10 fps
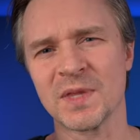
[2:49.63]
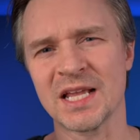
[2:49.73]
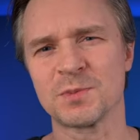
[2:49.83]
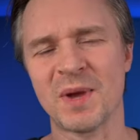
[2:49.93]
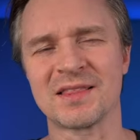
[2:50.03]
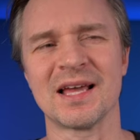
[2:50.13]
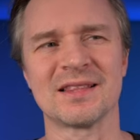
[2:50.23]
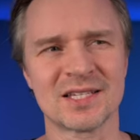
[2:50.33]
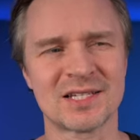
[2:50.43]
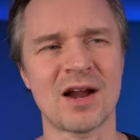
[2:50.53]
expect that.
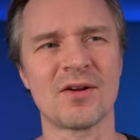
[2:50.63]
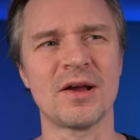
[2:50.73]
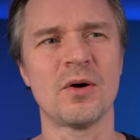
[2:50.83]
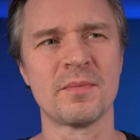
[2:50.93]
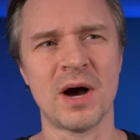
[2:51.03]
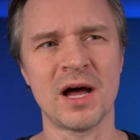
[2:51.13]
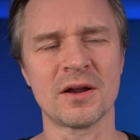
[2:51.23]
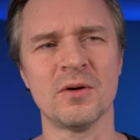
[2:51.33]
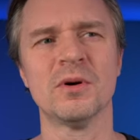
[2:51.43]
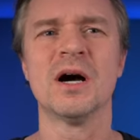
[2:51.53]
The stereo and
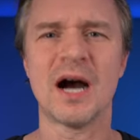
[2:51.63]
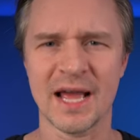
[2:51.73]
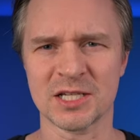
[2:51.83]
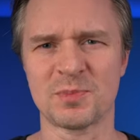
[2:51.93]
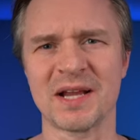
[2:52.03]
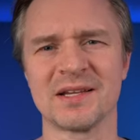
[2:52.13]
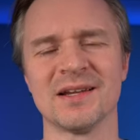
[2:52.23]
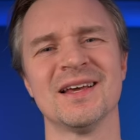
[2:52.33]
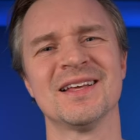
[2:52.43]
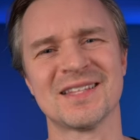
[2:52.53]
mono, I
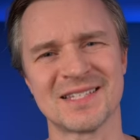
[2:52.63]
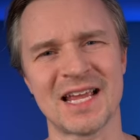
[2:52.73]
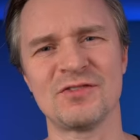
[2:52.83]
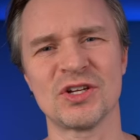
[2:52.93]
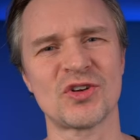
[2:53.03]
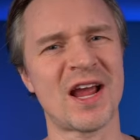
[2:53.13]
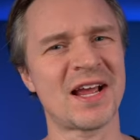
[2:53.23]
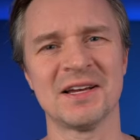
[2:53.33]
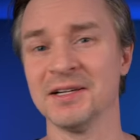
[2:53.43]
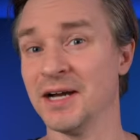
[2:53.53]
expected. The safety
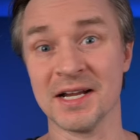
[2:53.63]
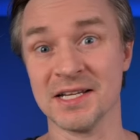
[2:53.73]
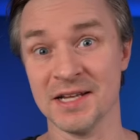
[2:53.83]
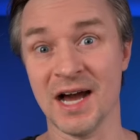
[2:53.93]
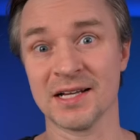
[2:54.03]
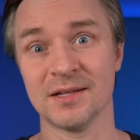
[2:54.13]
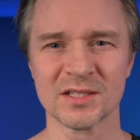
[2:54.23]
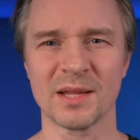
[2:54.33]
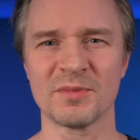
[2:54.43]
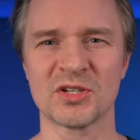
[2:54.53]
track, I did not.
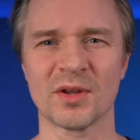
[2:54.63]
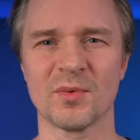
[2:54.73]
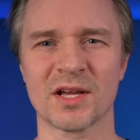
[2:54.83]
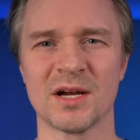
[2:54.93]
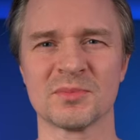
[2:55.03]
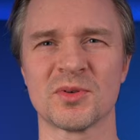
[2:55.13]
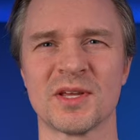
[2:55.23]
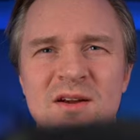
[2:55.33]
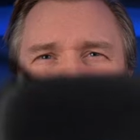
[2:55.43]
So let me show you what it comes with here. It